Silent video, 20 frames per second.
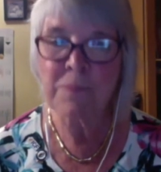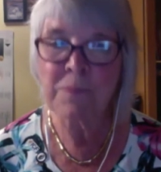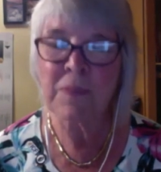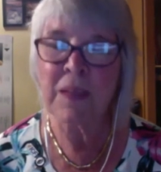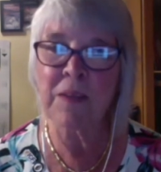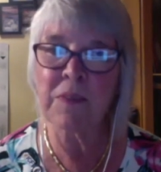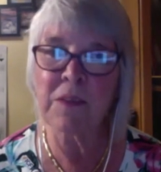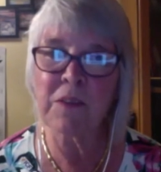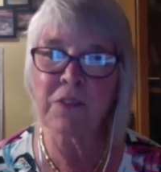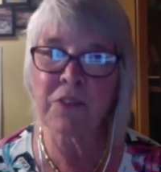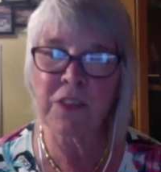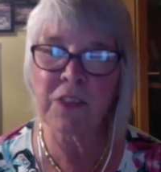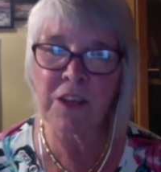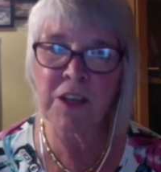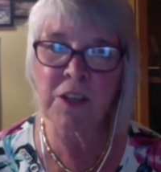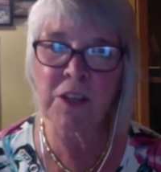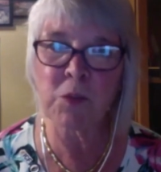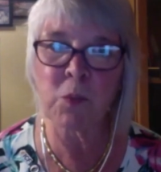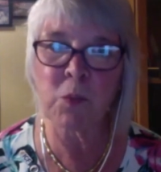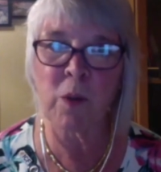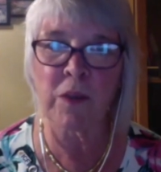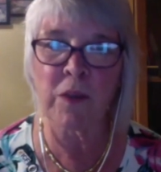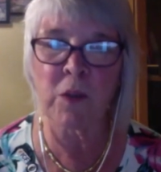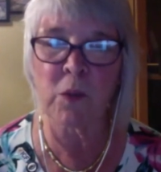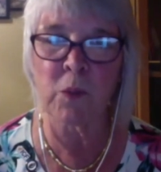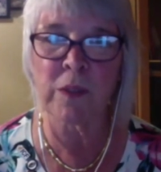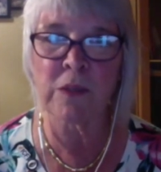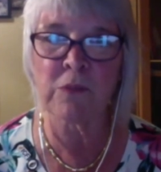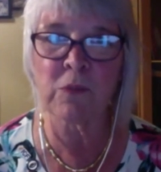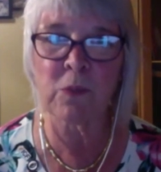And the third one that
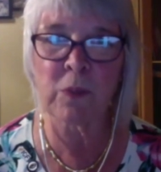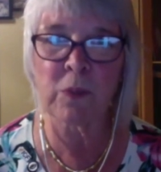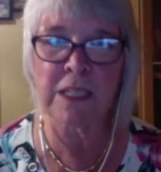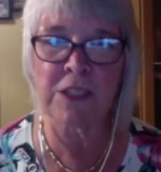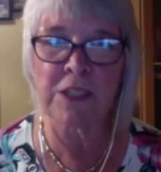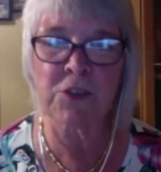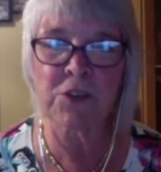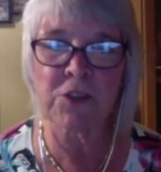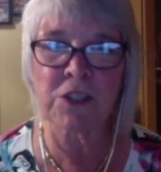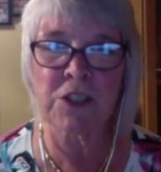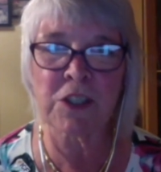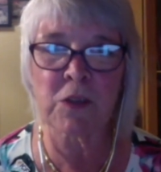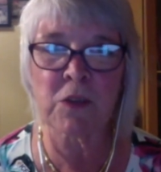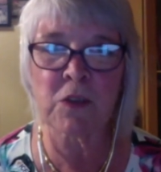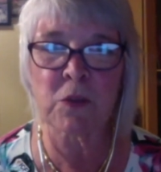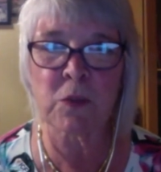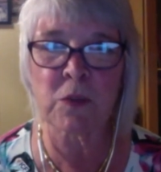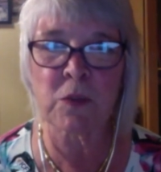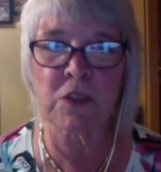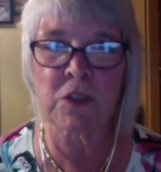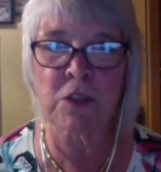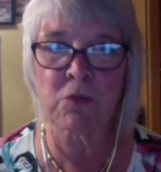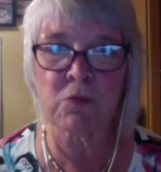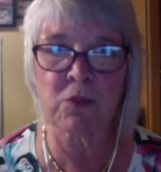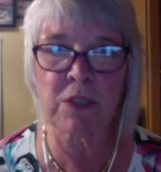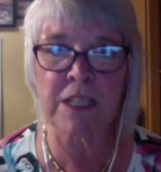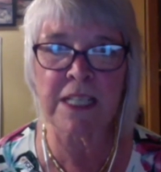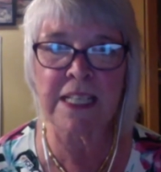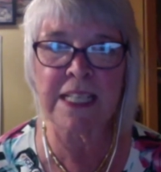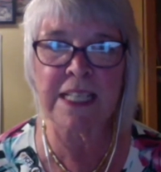we introduced was to
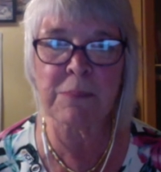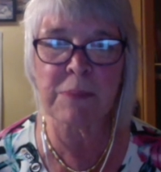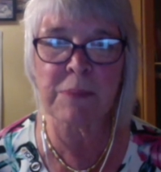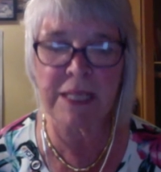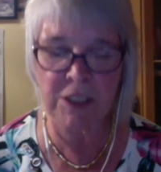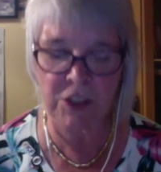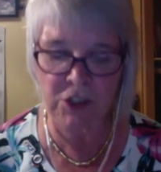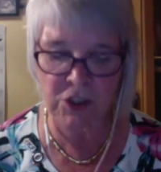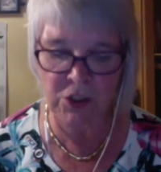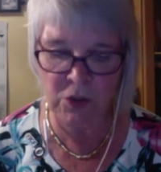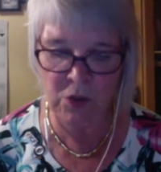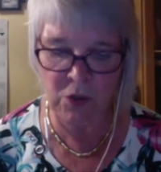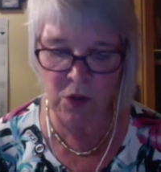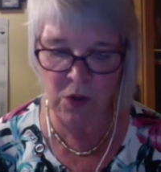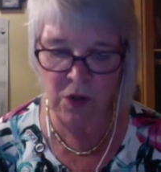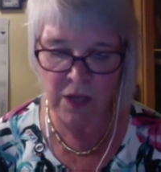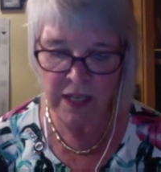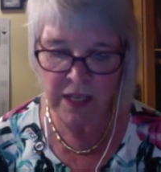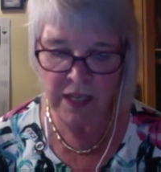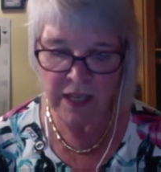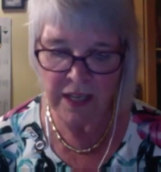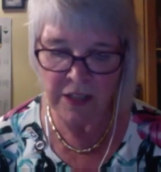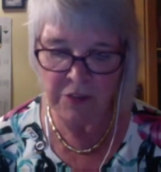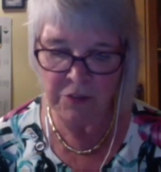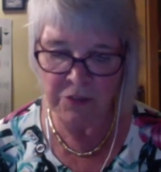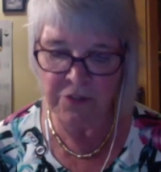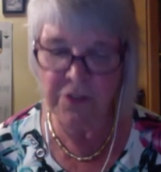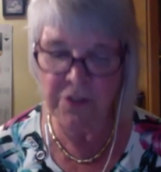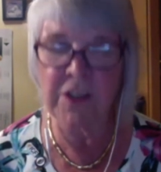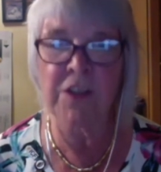really make sure and
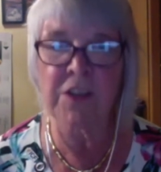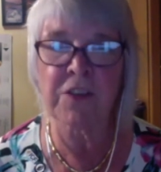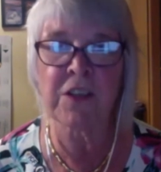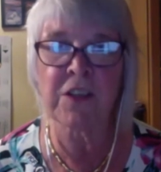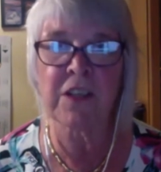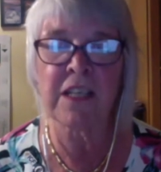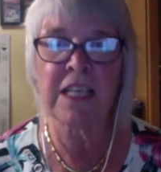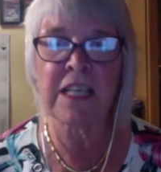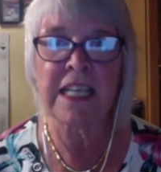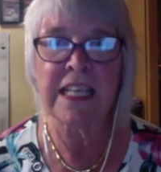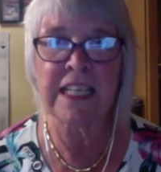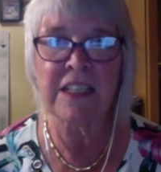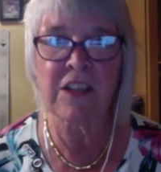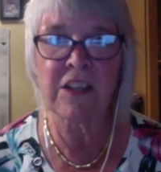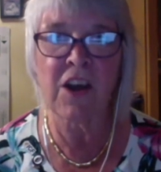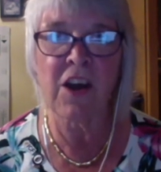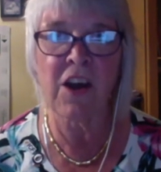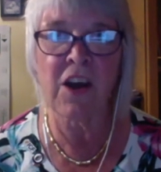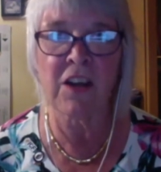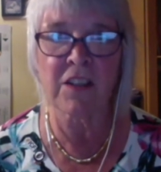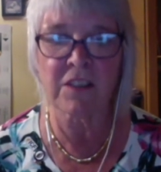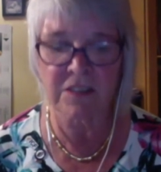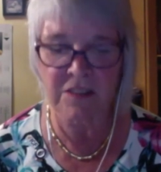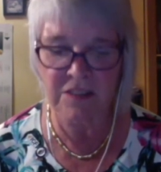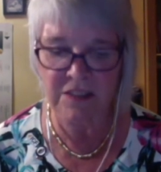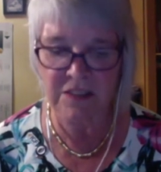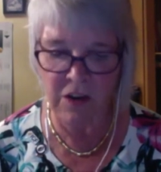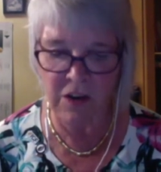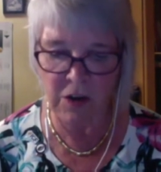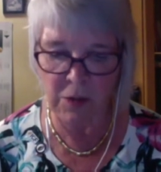further enhance
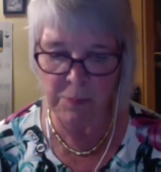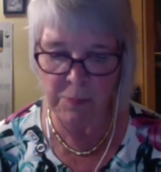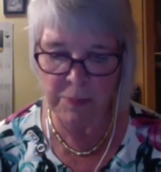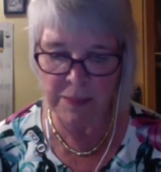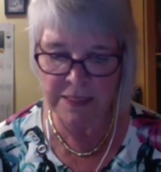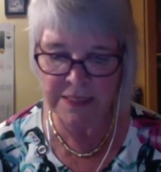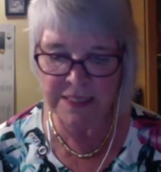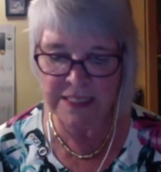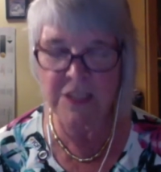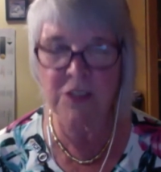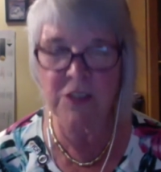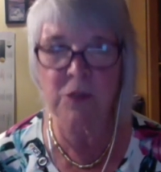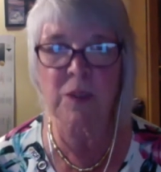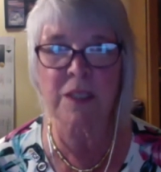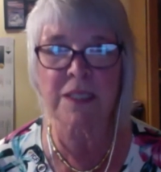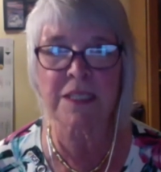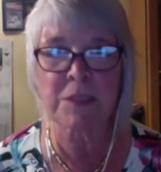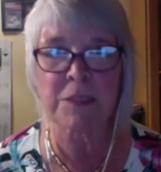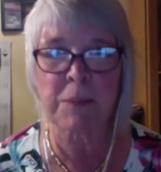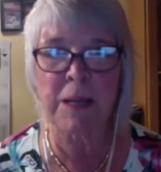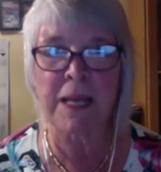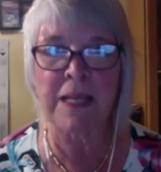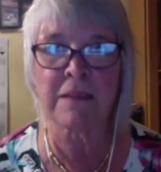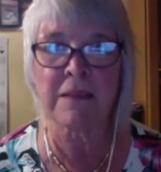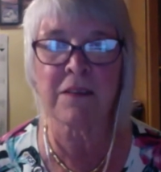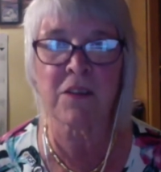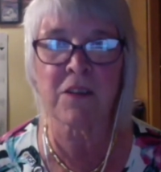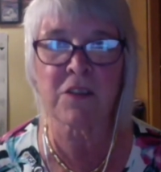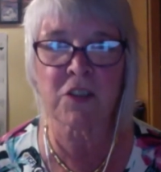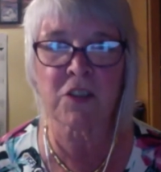our ability to expand
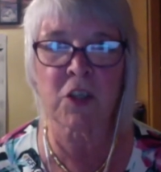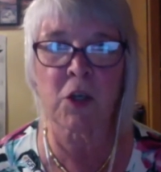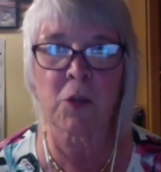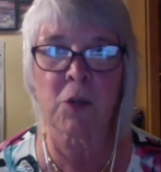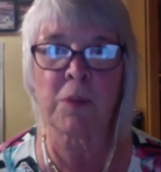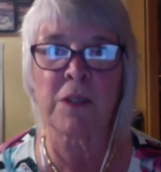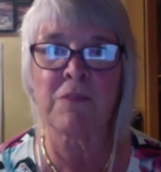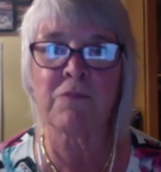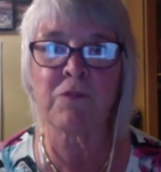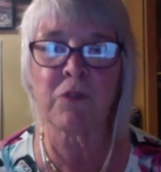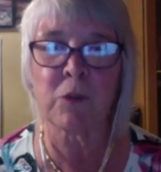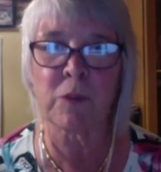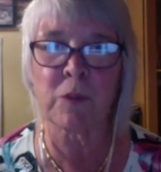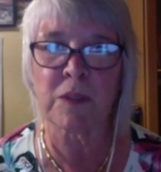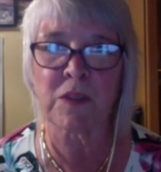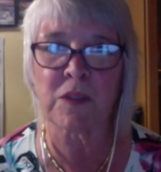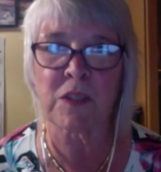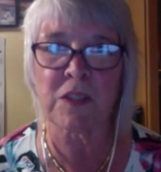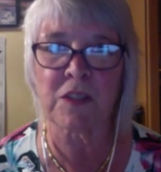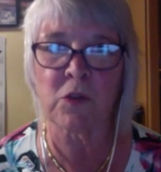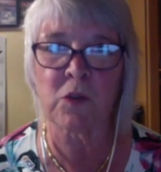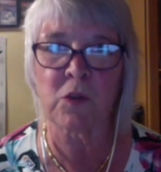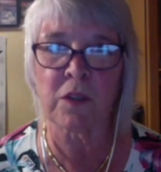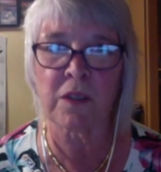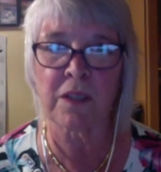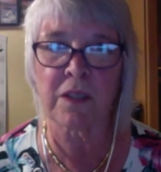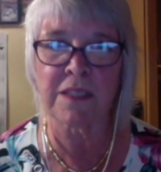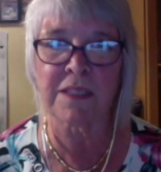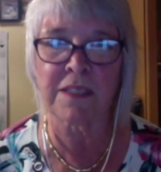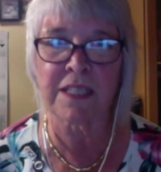our scope and influence as an
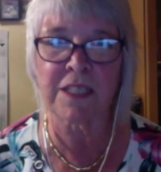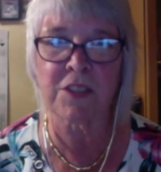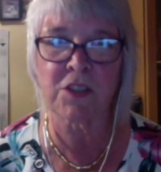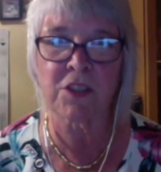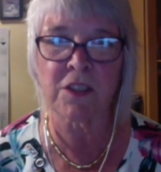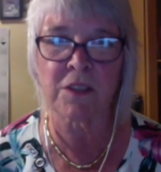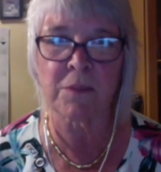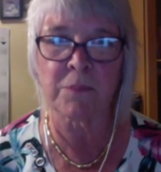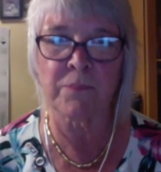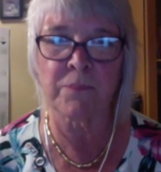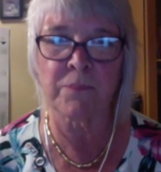organization.